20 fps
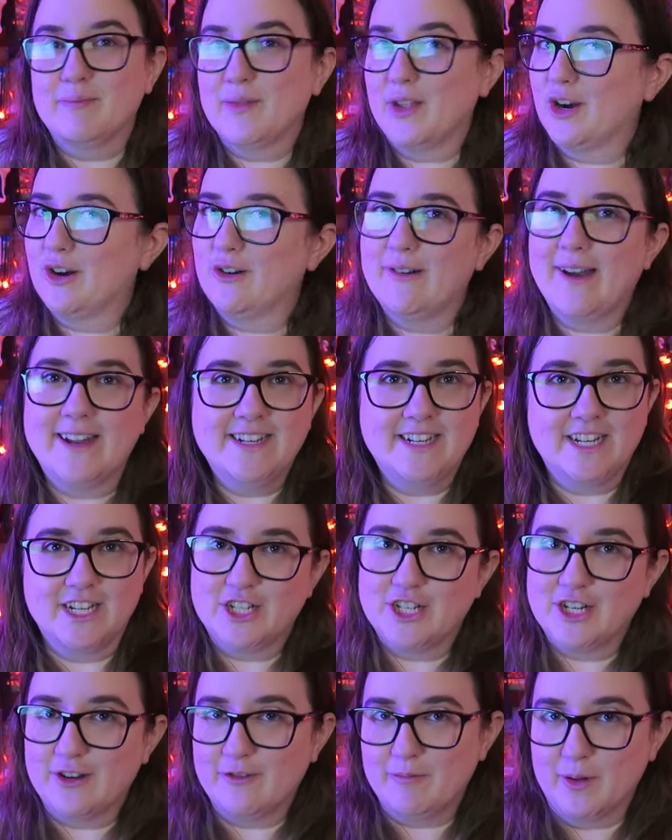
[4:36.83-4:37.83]
Her
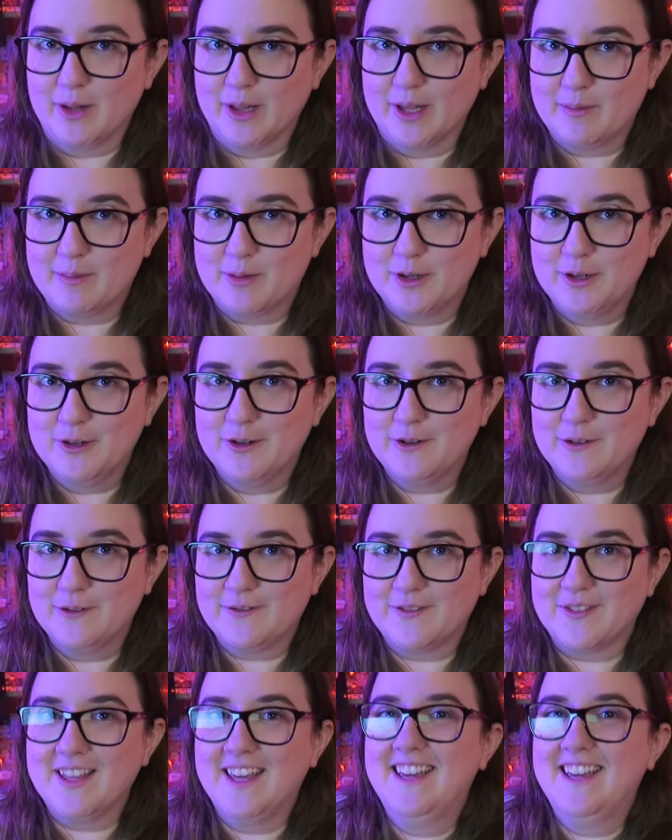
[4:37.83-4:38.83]
rendition of Bulletproof.